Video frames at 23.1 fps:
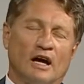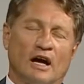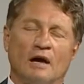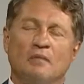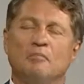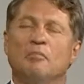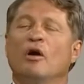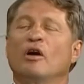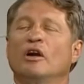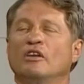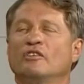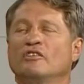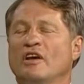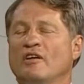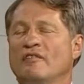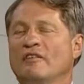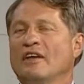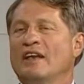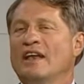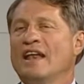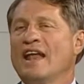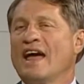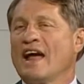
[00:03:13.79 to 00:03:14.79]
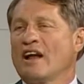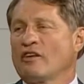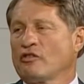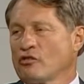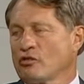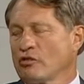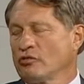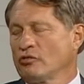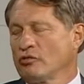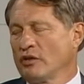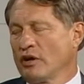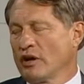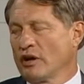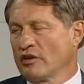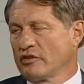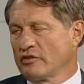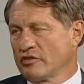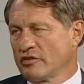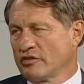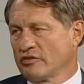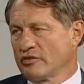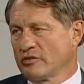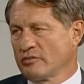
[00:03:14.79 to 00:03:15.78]
Our bodies have a natural
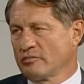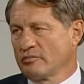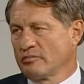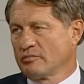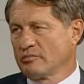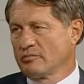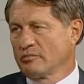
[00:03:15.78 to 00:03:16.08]
triage system.